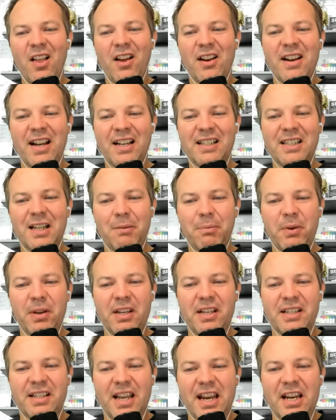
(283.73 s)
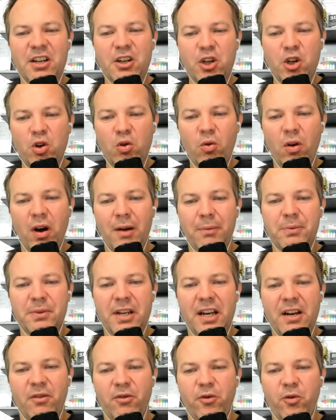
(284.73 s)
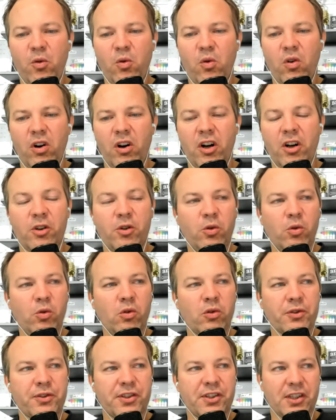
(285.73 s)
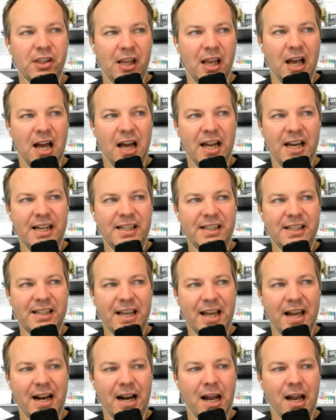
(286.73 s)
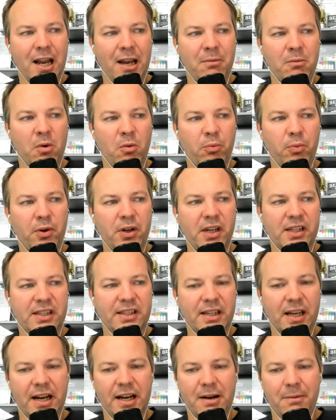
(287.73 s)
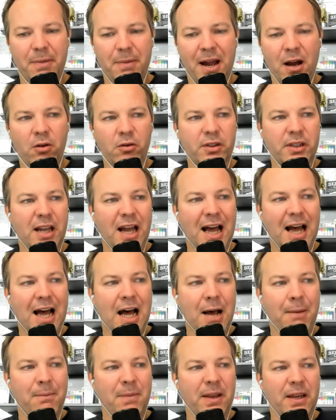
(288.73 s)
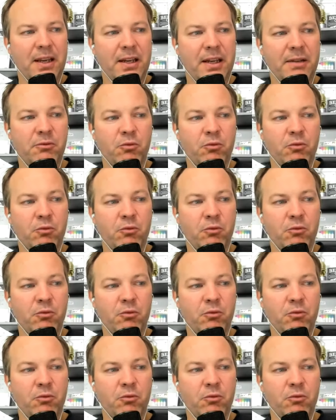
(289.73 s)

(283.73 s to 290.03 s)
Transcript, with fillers: Next up is a new update for Google Slides that I'm pretty excited about. Um, it